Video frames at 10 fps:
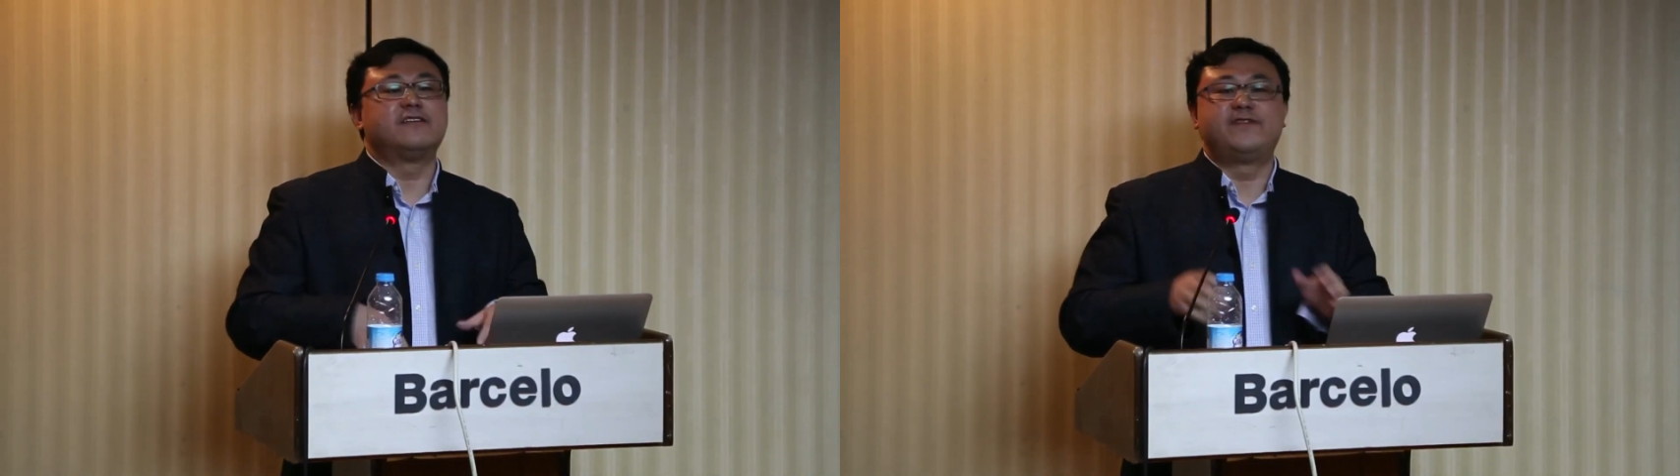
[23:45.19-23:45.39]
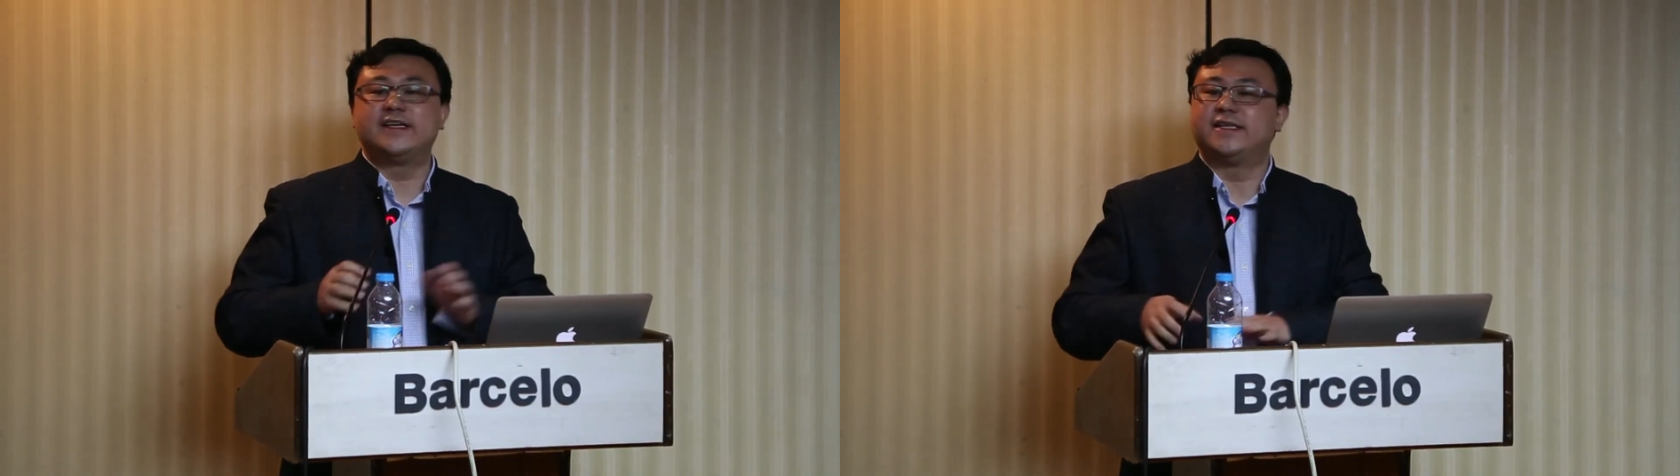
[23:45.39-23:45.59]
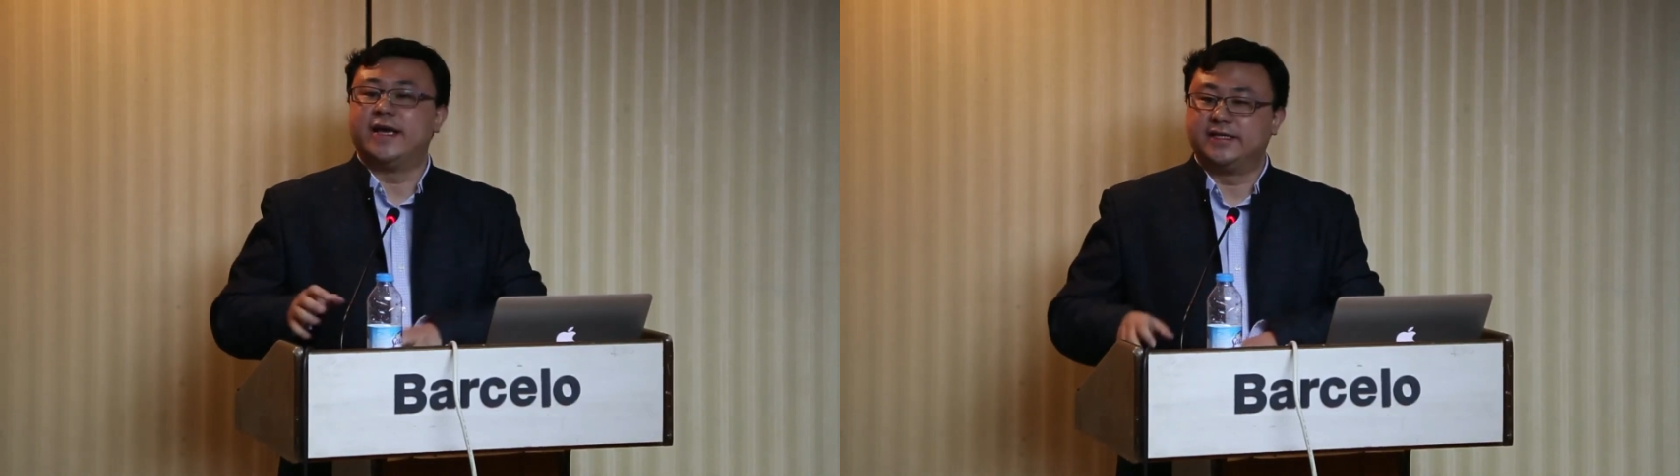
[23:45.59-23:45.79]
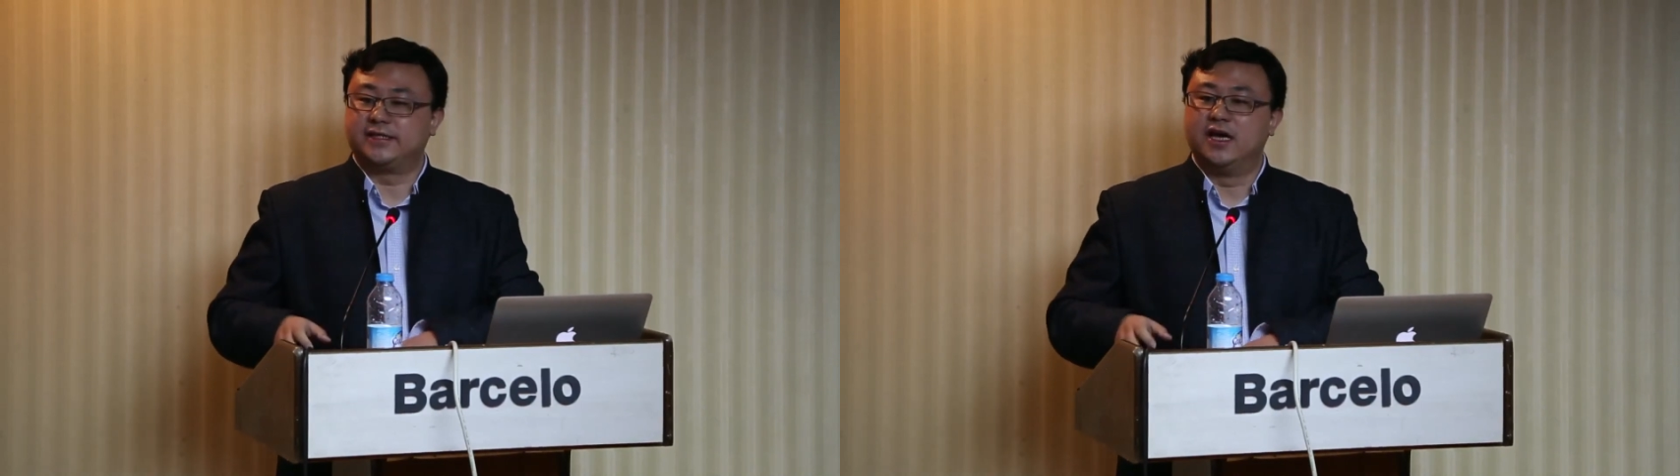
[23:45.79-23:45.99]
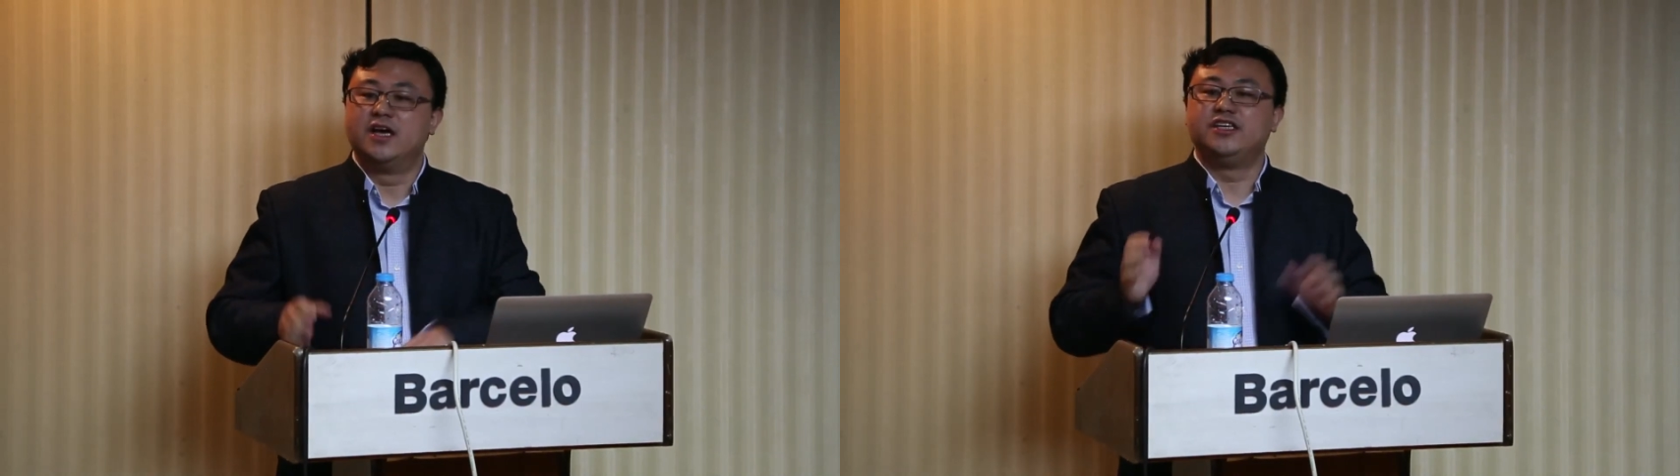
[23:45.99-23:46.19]

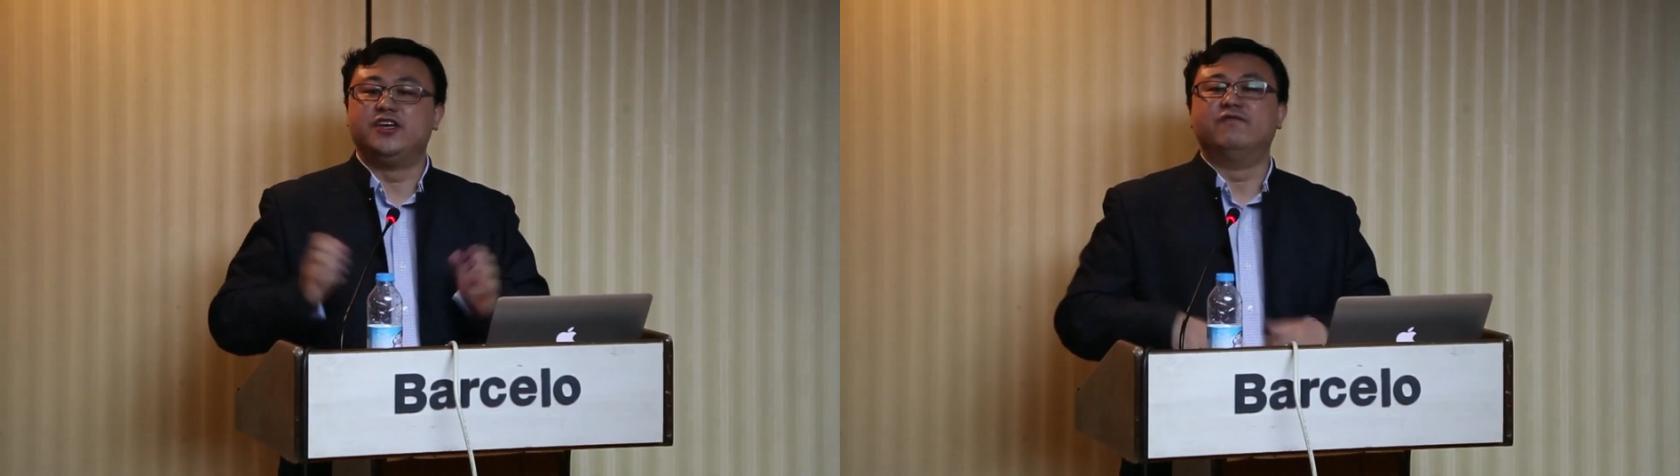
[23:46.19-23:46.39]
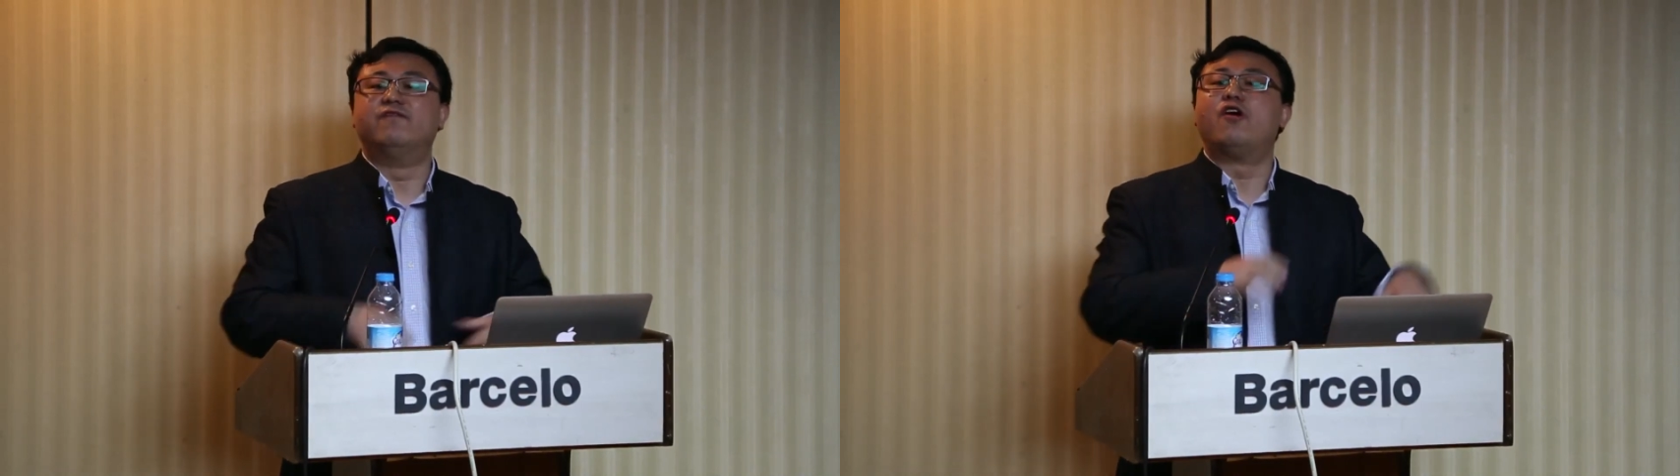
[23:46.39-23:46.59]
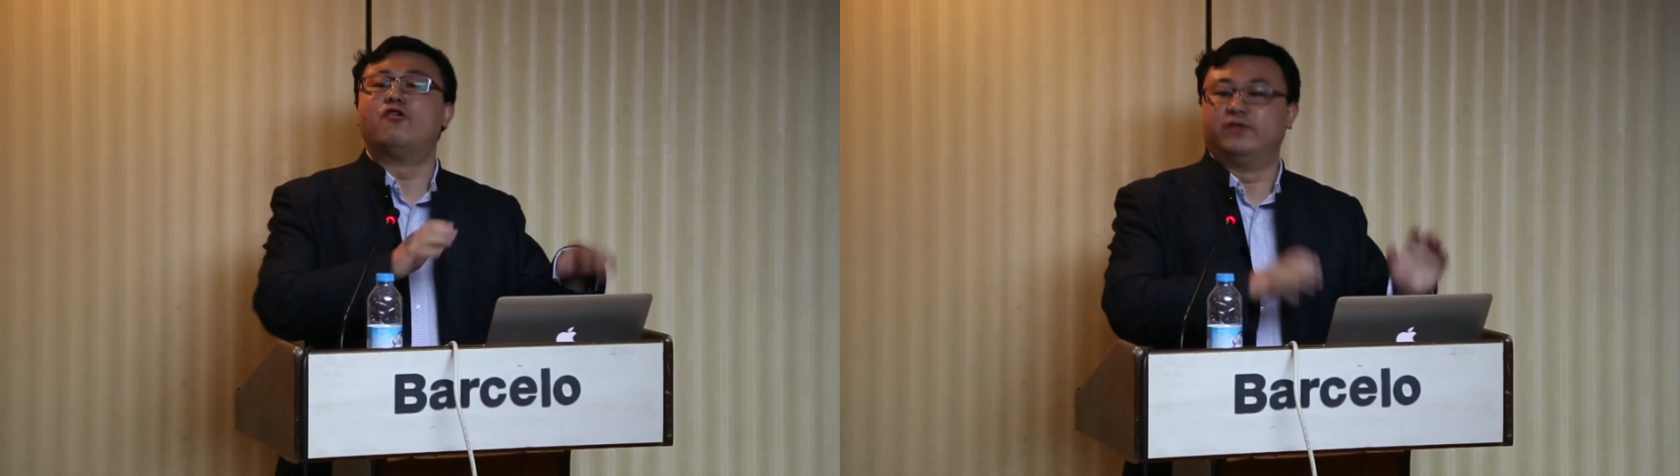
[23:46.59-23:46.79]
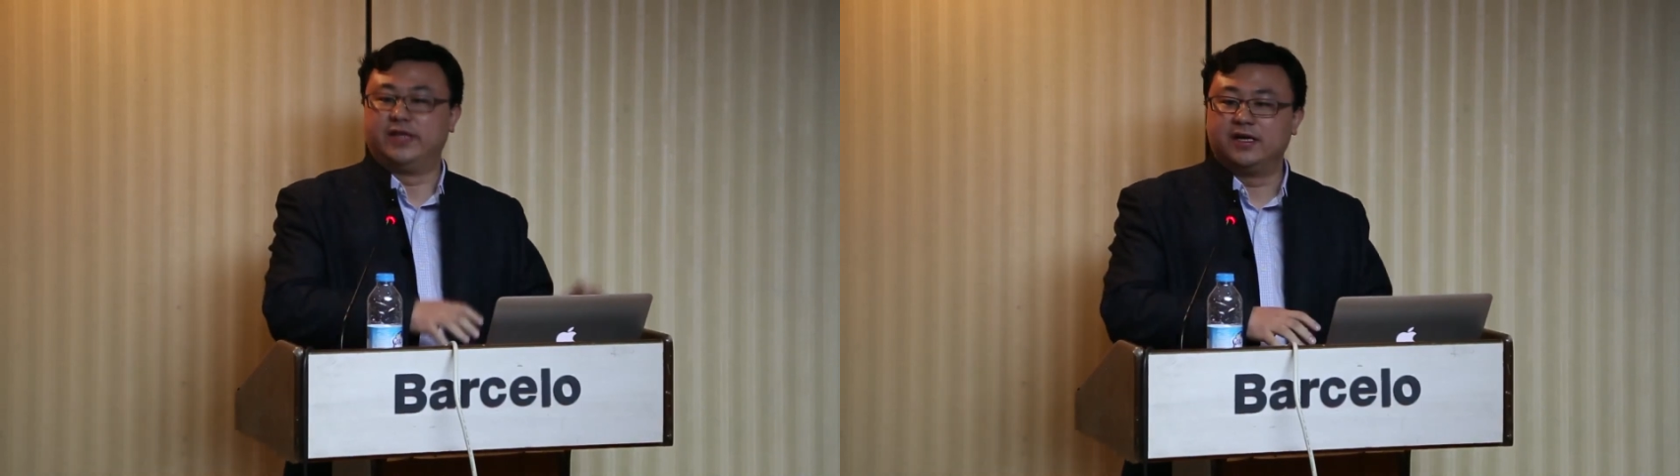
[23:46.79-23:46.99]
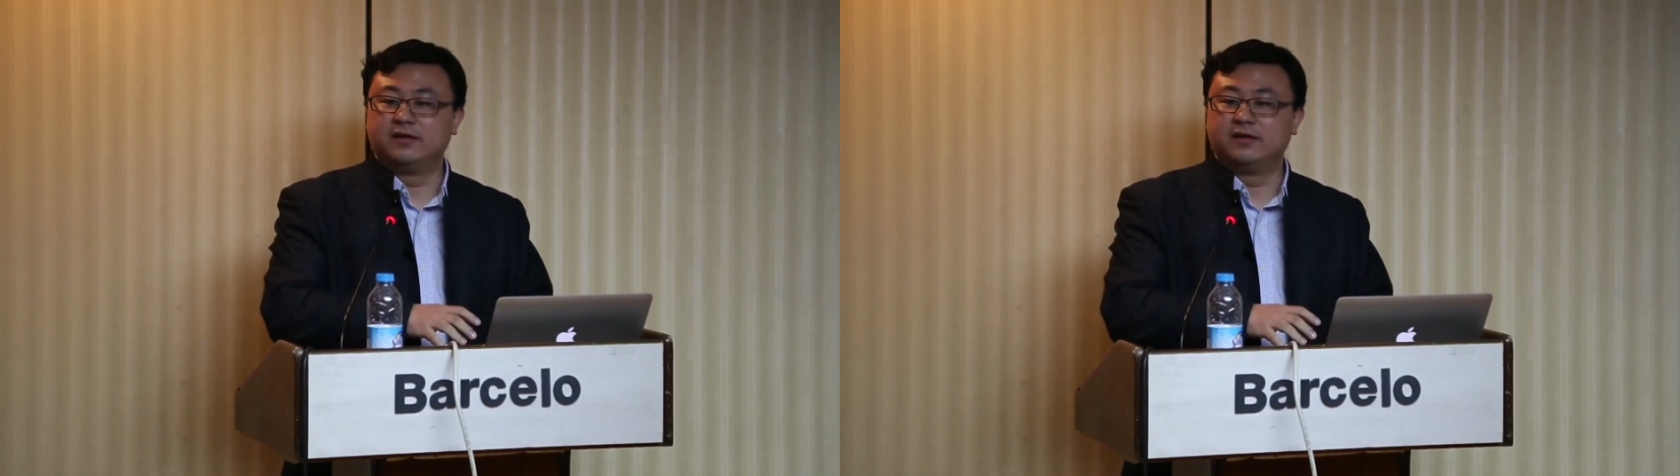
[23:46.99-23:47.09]
faiths involved.